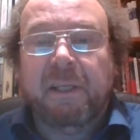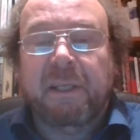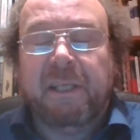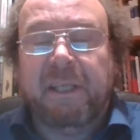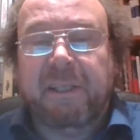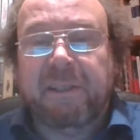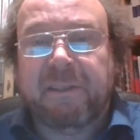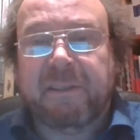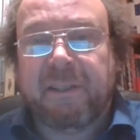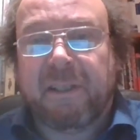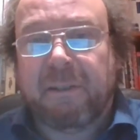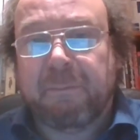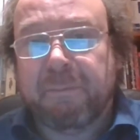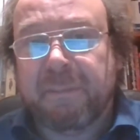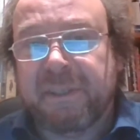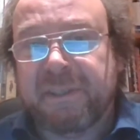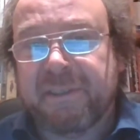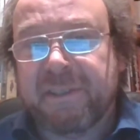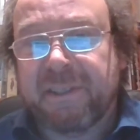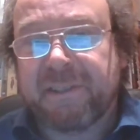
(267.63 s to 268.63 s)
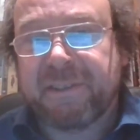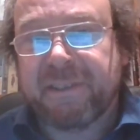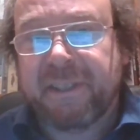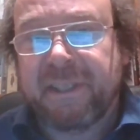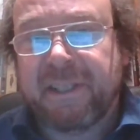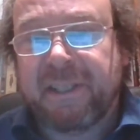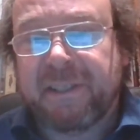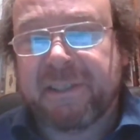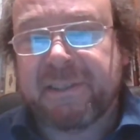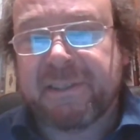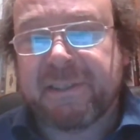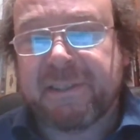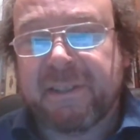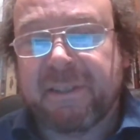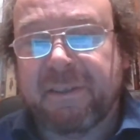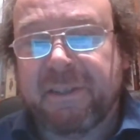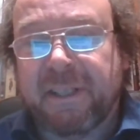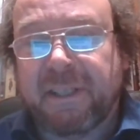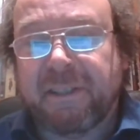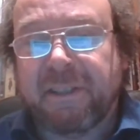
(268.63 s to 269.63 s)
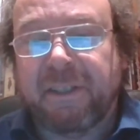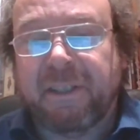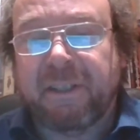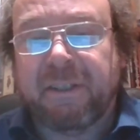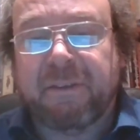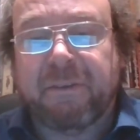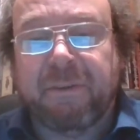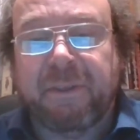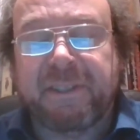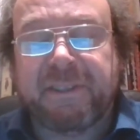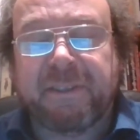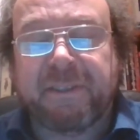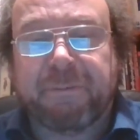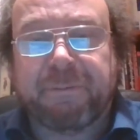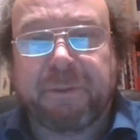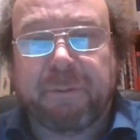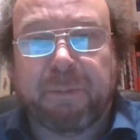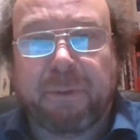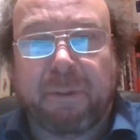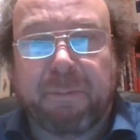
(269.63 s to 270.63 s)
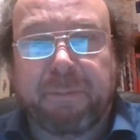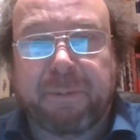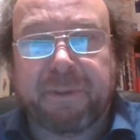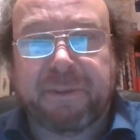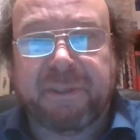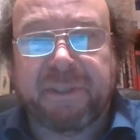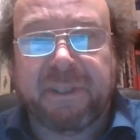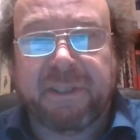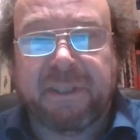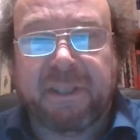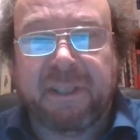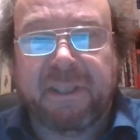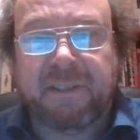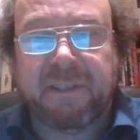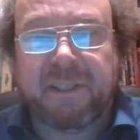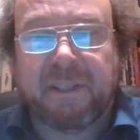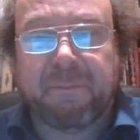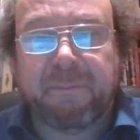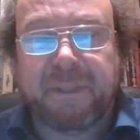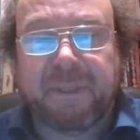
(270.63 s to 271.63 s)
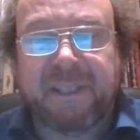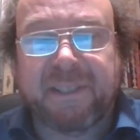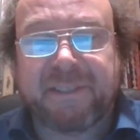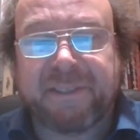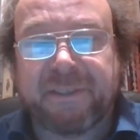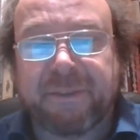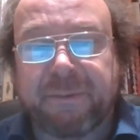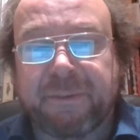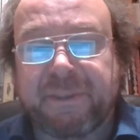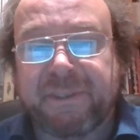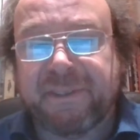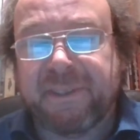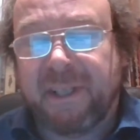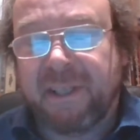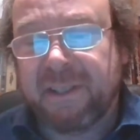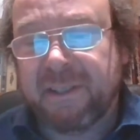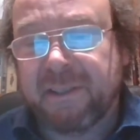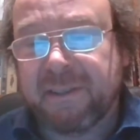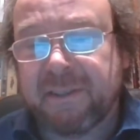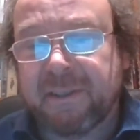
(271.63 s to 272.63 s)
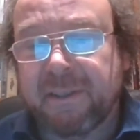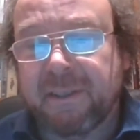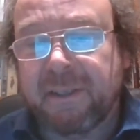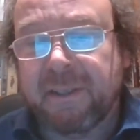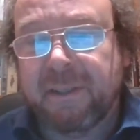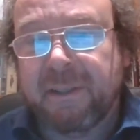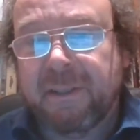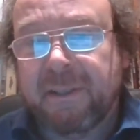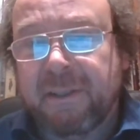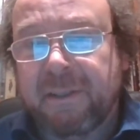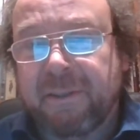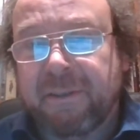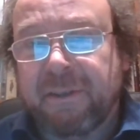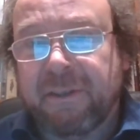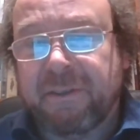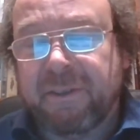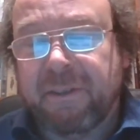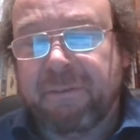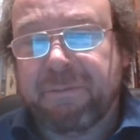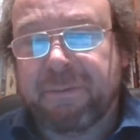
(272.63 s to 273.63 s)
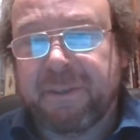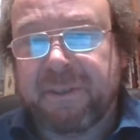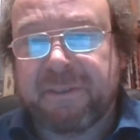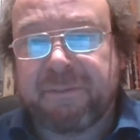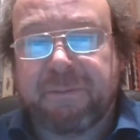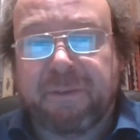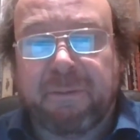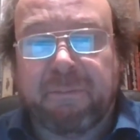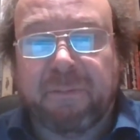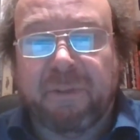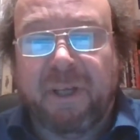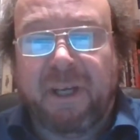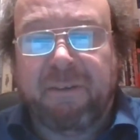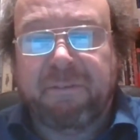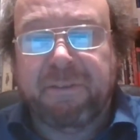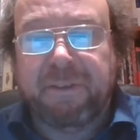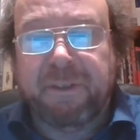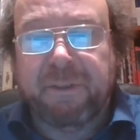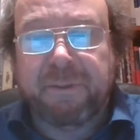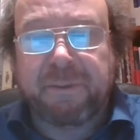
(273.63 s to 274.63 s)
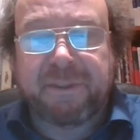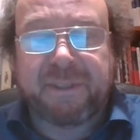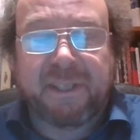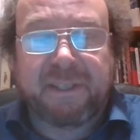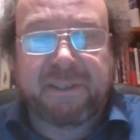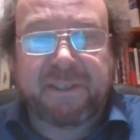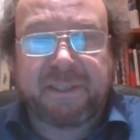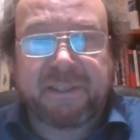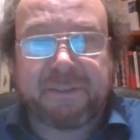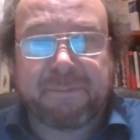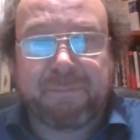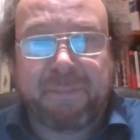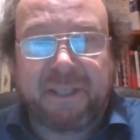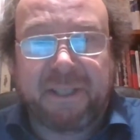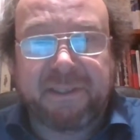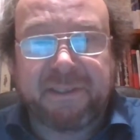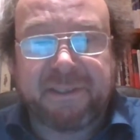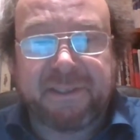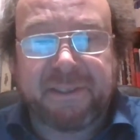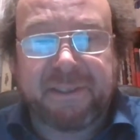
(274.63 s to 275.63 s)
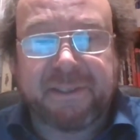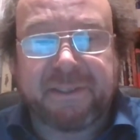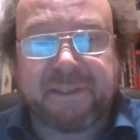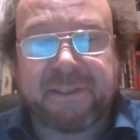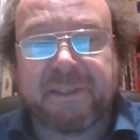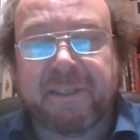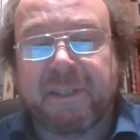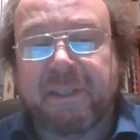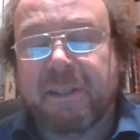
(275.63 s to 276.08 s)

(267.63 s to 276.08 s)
Income is nothing else than an increase of your property, and income is the result, the difference from revenues and expenses.